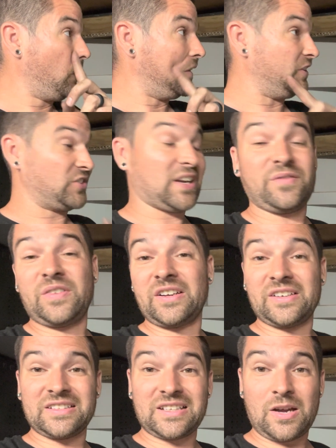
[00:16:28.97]
and try to
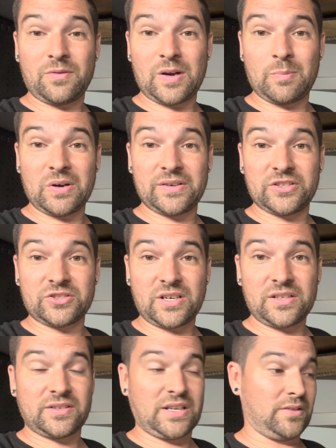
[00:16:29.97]
figure this out before I burn this
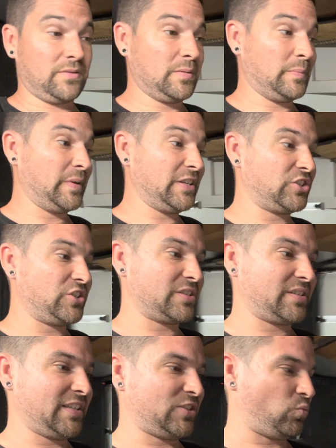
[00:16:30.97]
trailer down. But
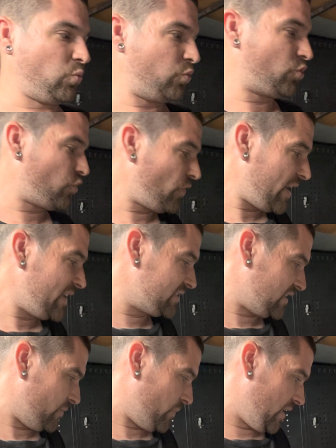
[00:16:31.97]
it's
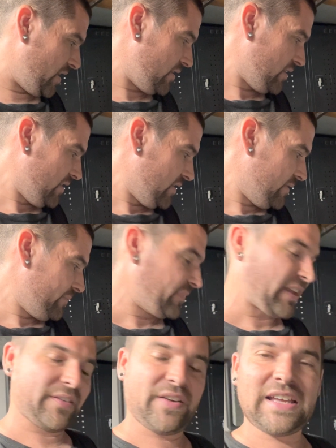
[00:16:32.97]
crazy to me.
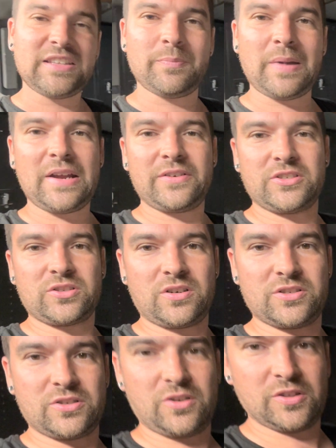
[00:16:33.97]
I've had the battery
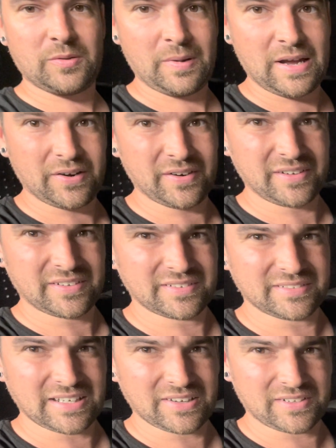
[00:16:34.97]
charger on the battery
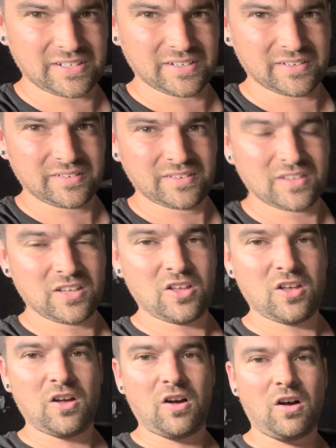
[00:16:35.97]
down here
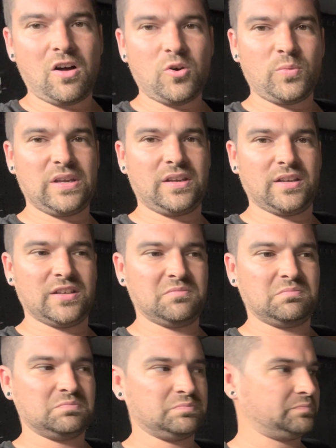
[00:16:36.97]
all
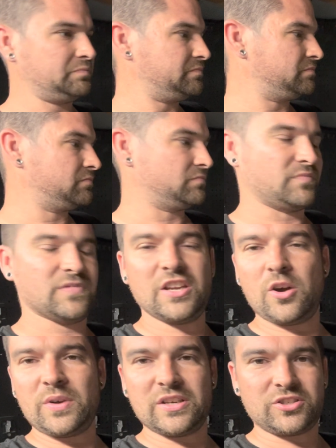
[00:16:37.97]
weekend,
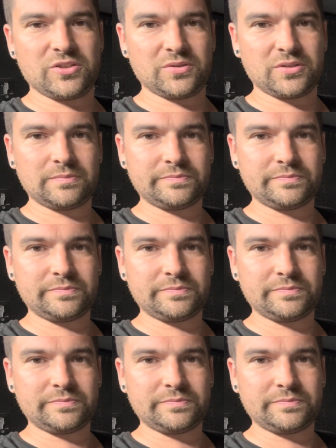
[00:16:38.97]
no issues.